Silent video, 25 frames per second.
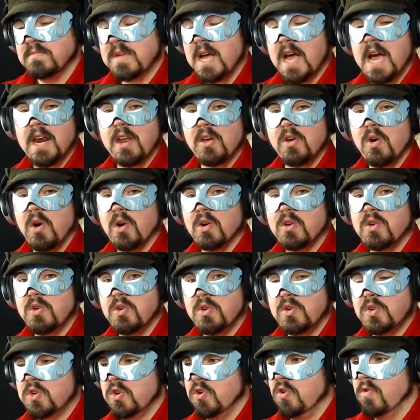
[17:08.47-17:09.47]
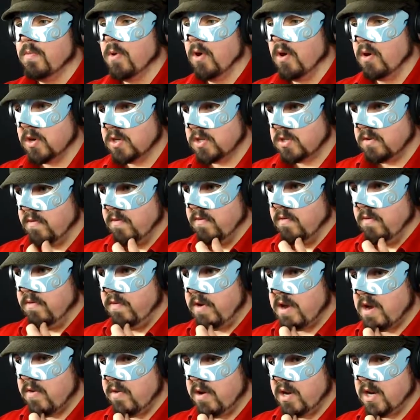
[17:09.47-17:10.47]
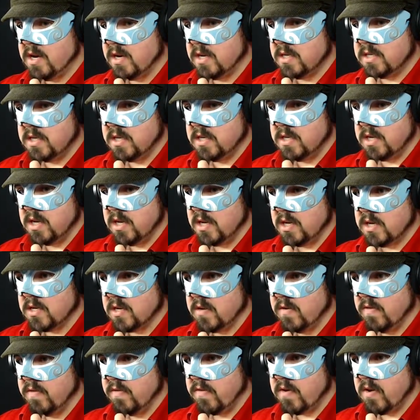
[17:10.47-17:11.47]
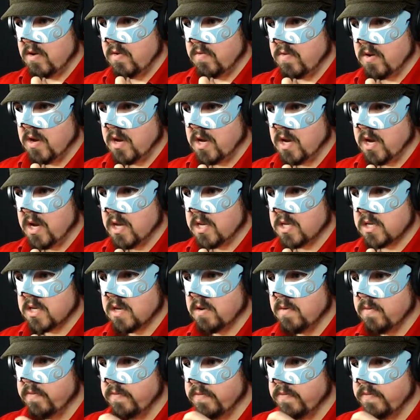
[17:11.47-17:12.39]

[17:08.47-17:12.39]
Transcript: And I got a good toolbox. Very nice indeed. Very, very nice.